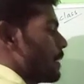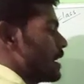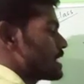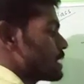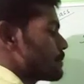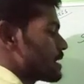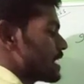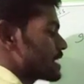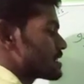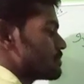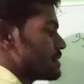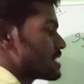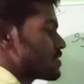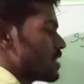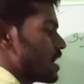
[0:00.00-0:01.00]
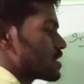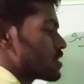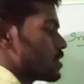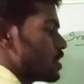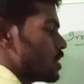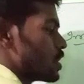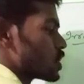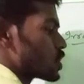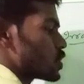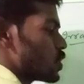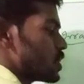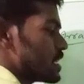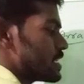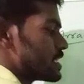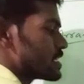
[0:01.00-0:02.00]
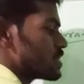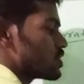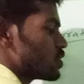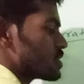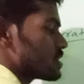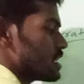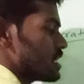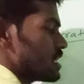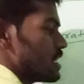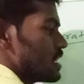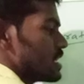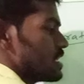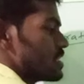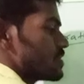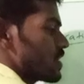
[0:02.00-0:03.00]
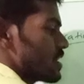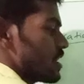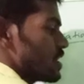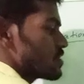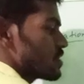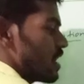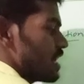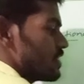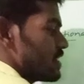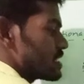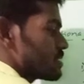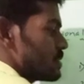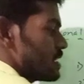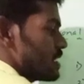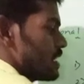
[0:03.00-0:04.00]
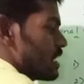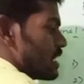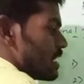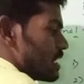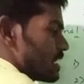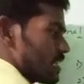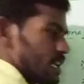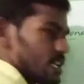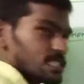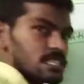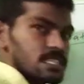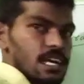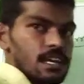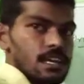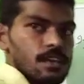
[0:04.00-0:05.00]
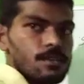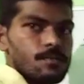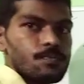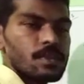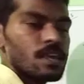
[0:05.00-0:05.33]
Multiplication means what? 2 into root 3. This one also always be irrational.